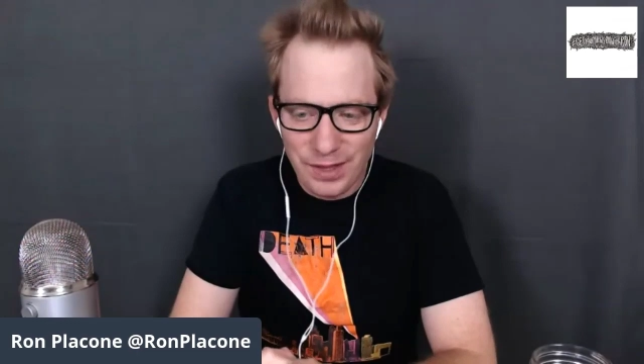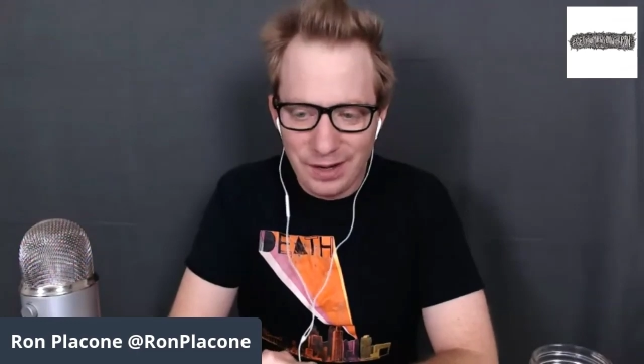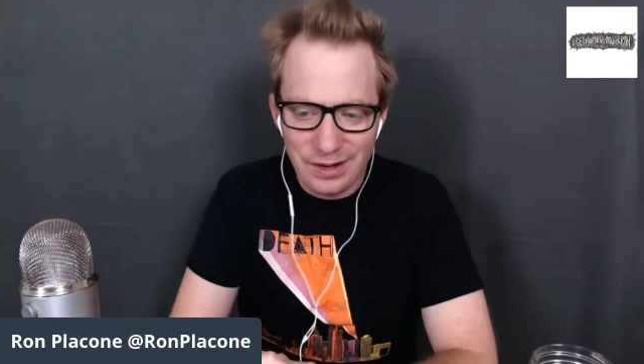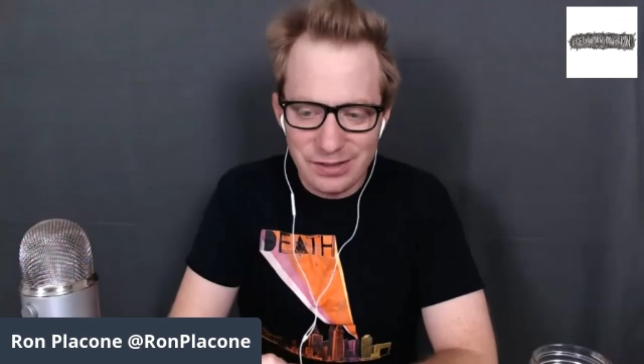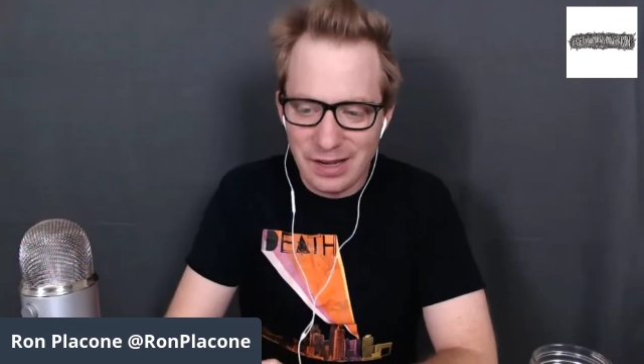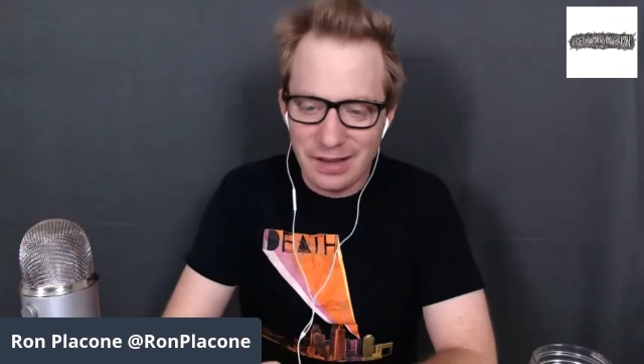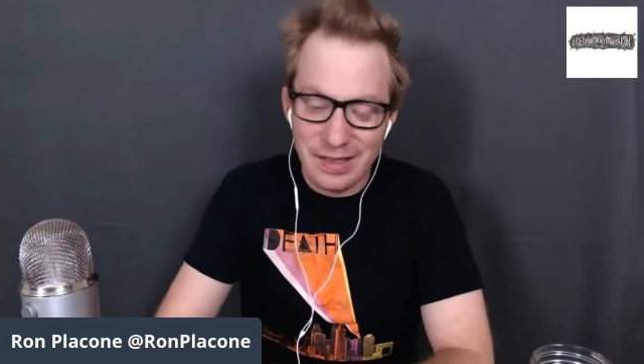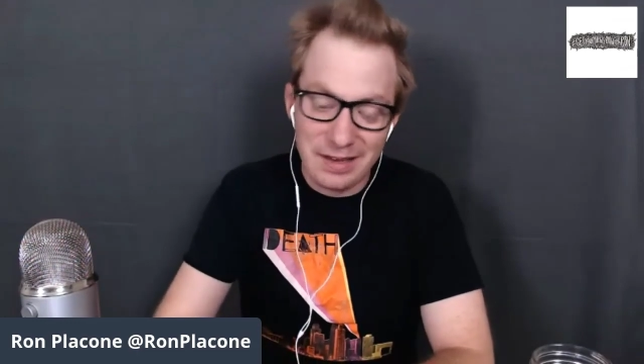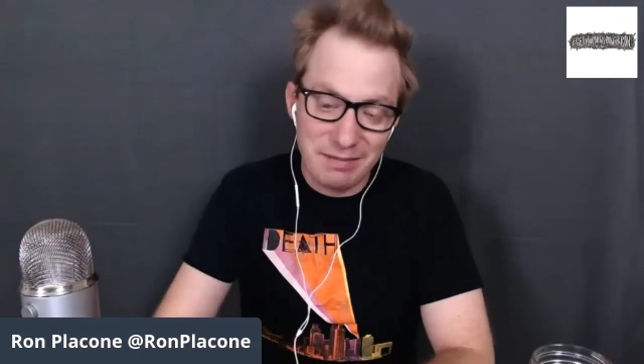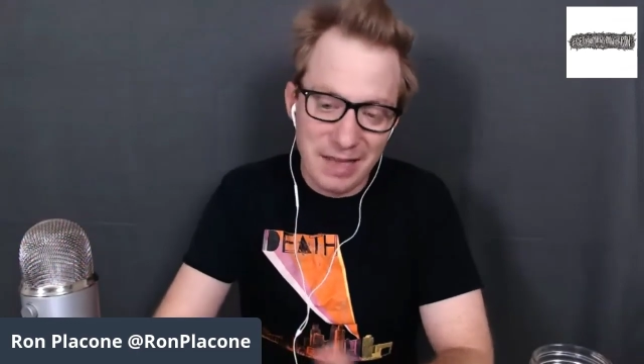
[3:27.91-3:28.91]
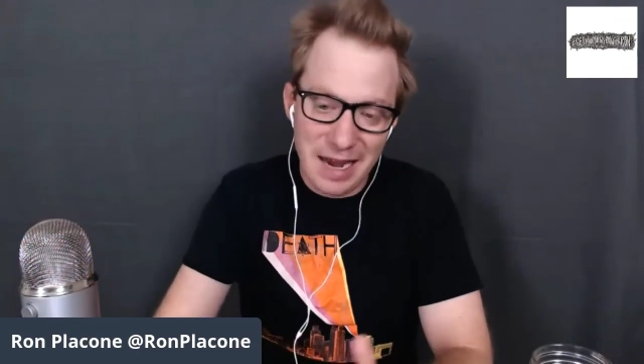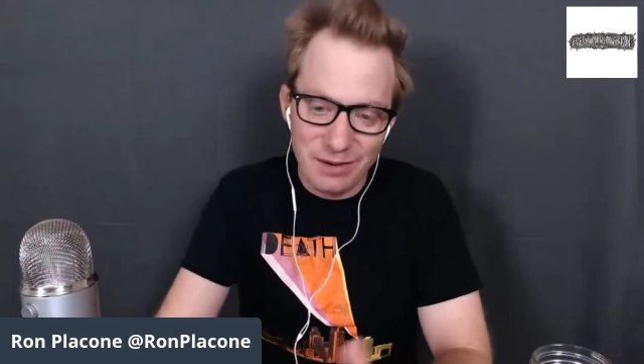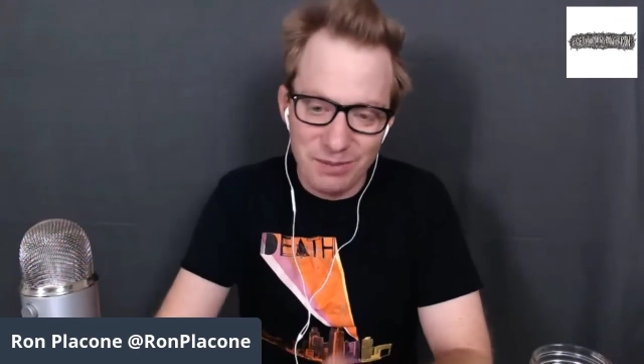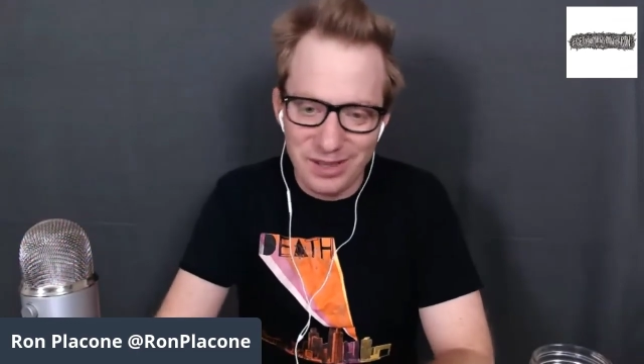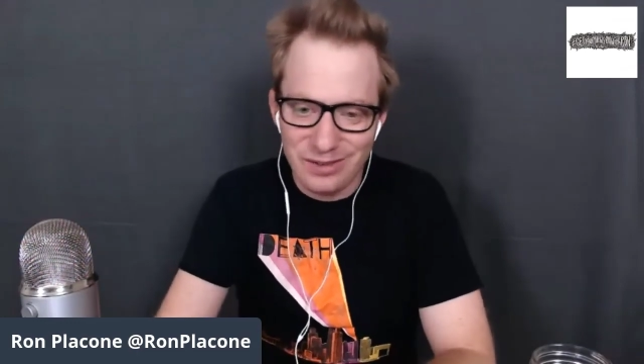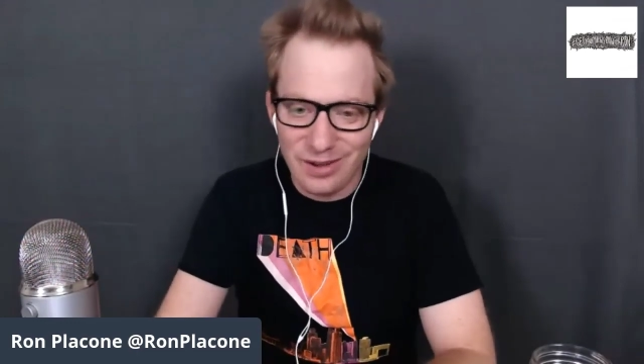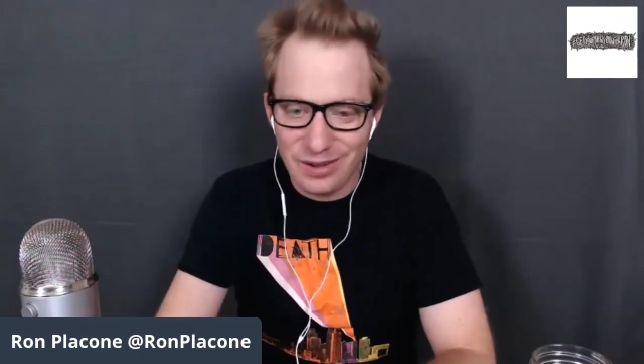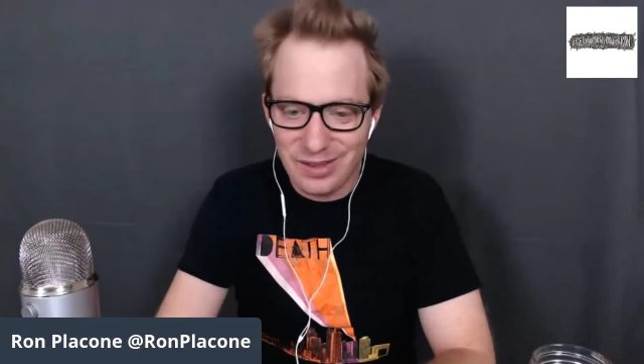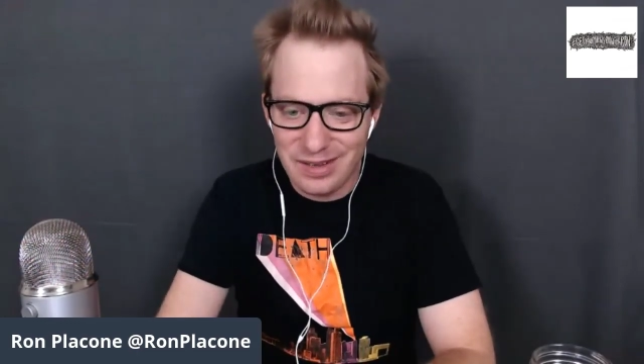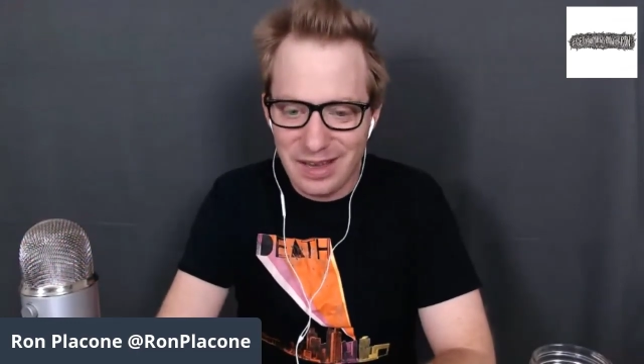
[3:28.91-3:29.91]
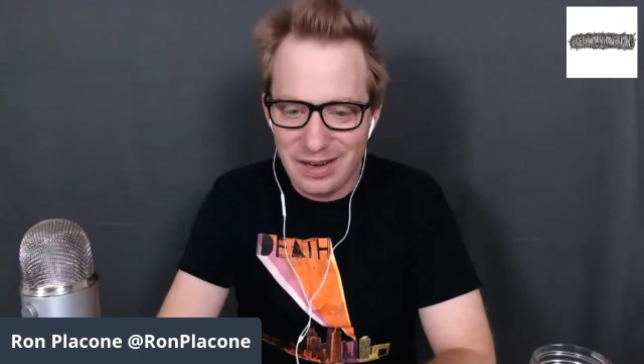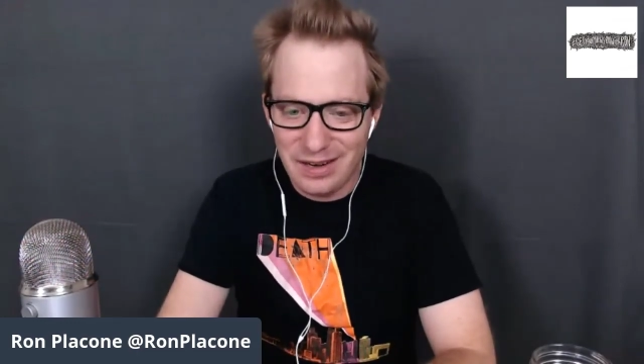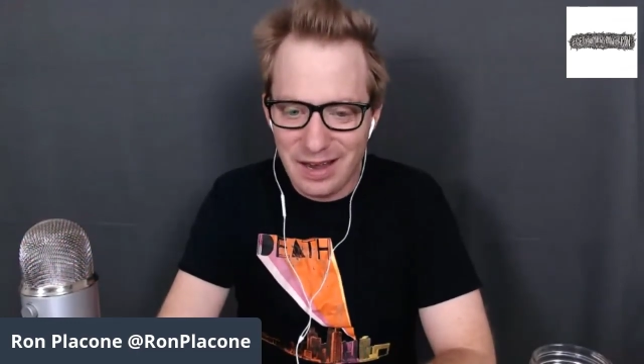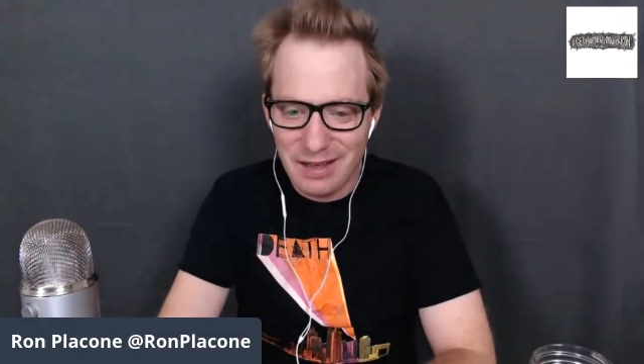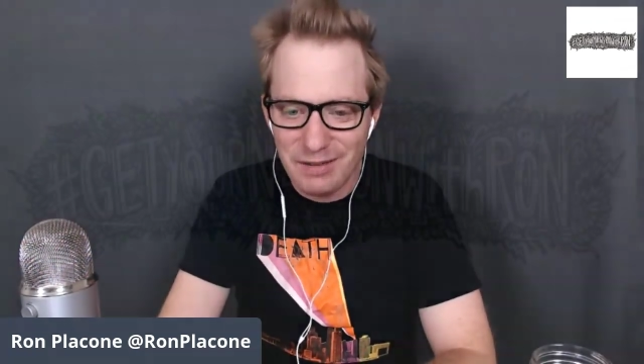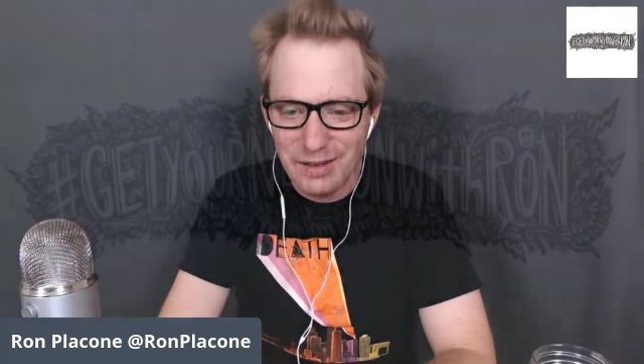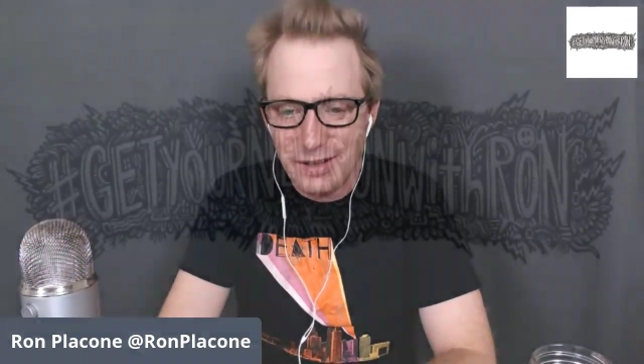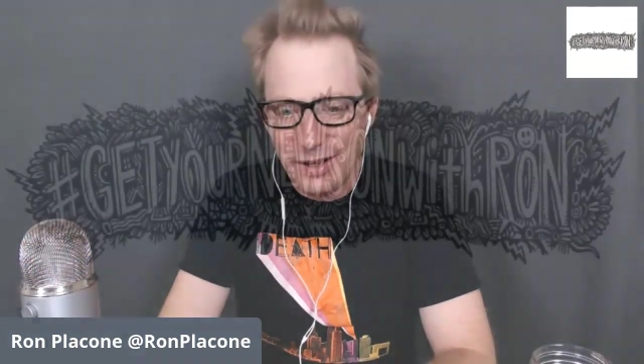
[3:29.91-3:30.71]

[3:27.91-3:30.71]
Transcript: and I decided that that had to be the song of the day today.